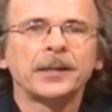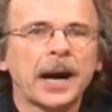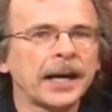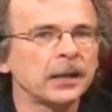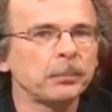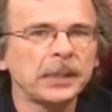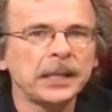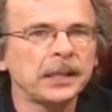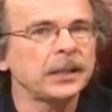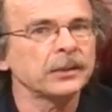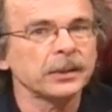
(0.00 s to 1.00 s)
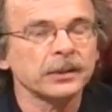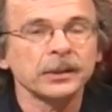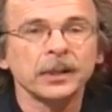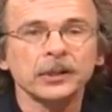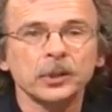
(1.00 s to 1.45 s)
Diabetes
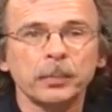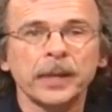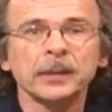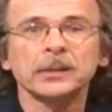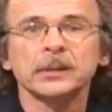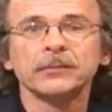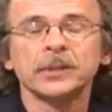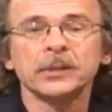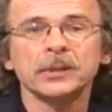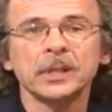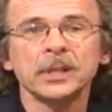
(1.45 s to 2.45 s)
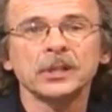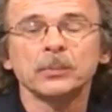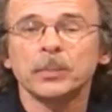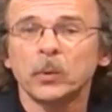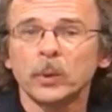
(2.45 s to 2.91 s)
is an expensive
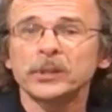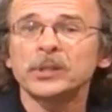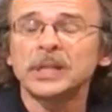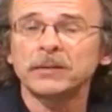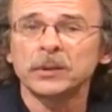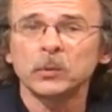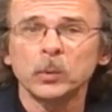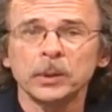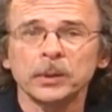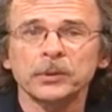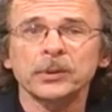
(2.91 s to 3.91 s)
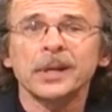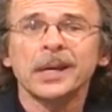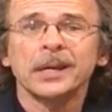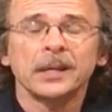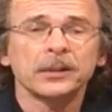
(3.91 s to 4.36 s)
disease, but what's even worse,
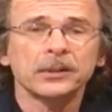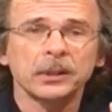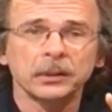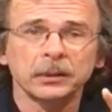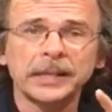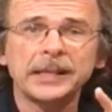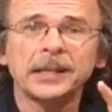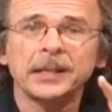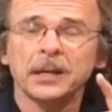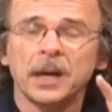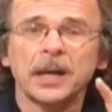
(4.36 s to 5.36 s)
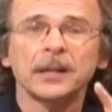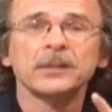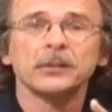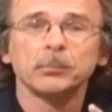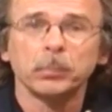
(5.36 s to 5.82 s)
it's the leading
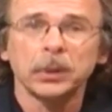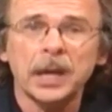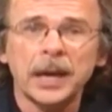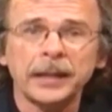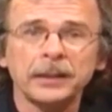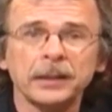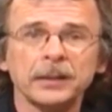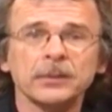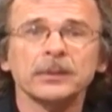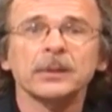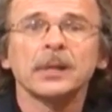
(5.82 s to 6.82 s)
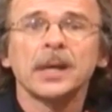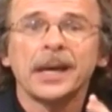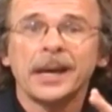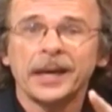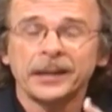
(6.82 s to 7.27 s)
cause of blindness
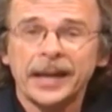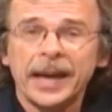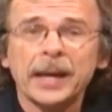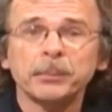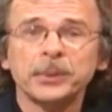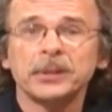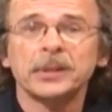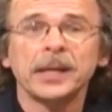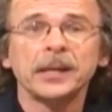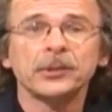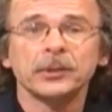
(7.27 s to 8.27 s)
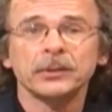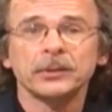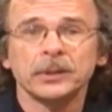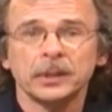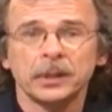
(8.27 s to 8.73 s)
and
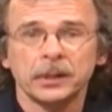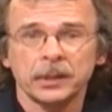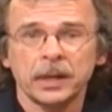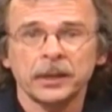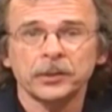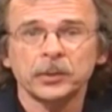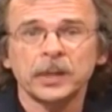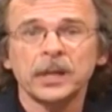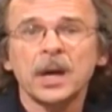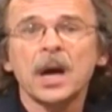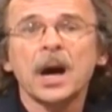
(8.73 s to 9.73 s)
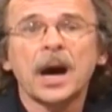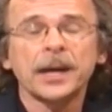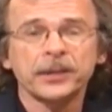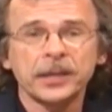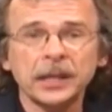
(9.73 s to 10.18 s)
amputations in our country. Mm-hmm.
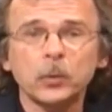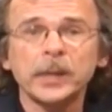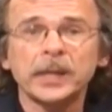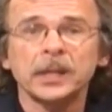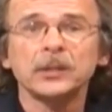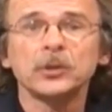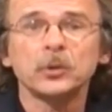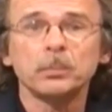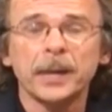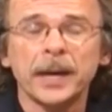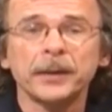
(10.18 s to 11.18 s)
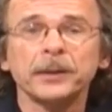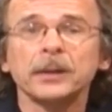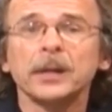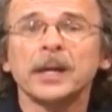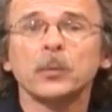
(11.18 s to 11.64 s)
I think we can do
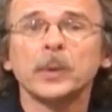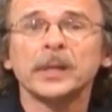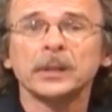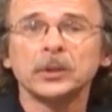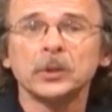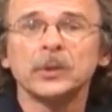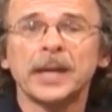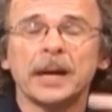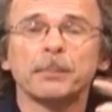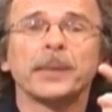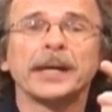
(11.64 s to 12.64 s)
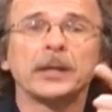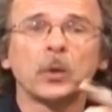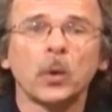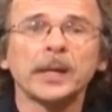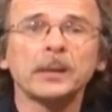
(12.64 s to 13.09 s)
better, and we can do that by
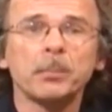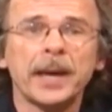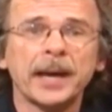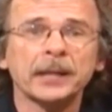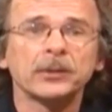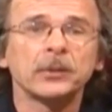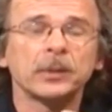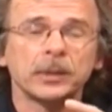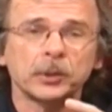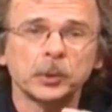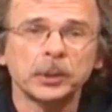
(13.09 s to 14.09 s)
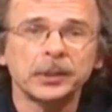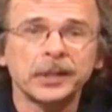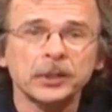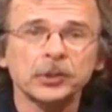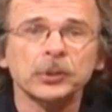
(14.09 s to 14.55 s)
going back to the
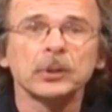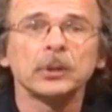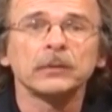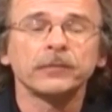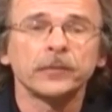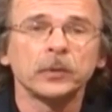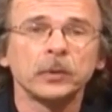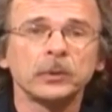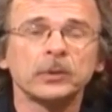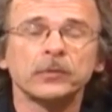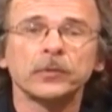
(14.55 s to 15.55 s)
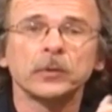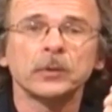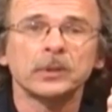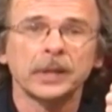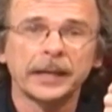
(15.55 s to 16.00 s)
traditional foods,
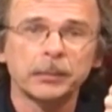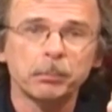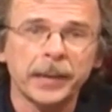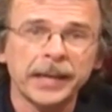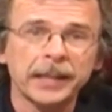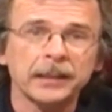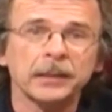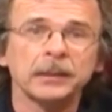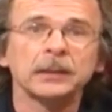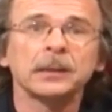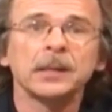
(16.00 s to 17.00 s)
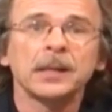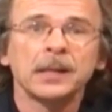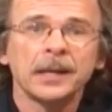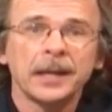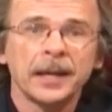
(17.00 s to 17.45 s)
foods like bacon,
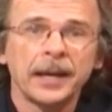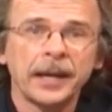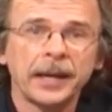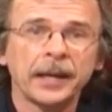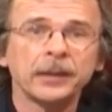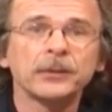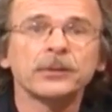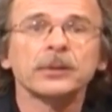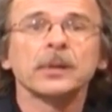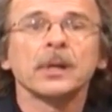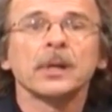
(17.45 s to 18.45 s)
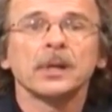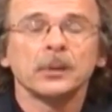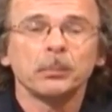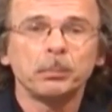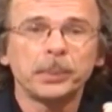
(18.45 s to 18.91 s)
eggs,
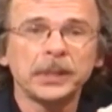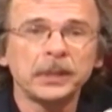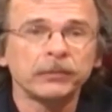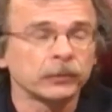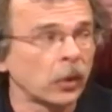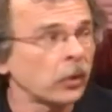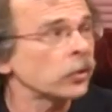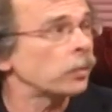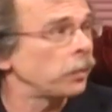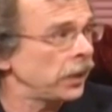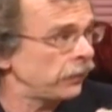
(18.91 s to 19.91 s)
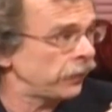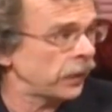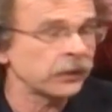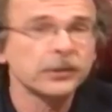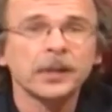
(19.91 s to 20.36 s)
beef, roast beef
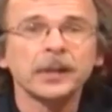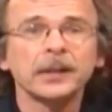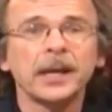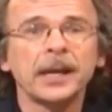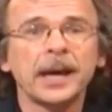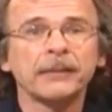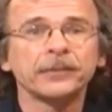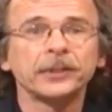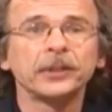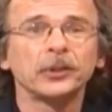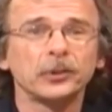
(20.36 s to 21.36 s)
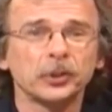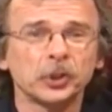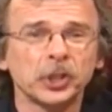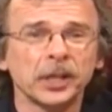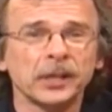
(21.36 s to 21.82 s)
on Sunday mm-hmm. afternoon,
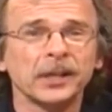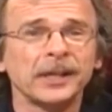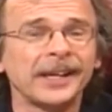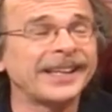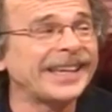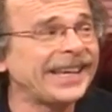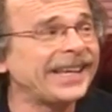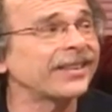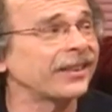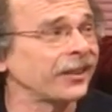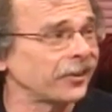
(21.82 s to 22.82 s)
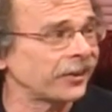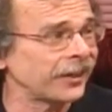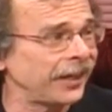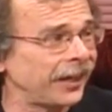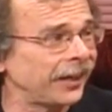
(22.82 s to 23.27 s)
chicken, and eat the
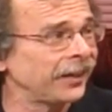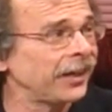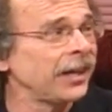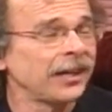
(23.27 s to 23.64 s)
skin.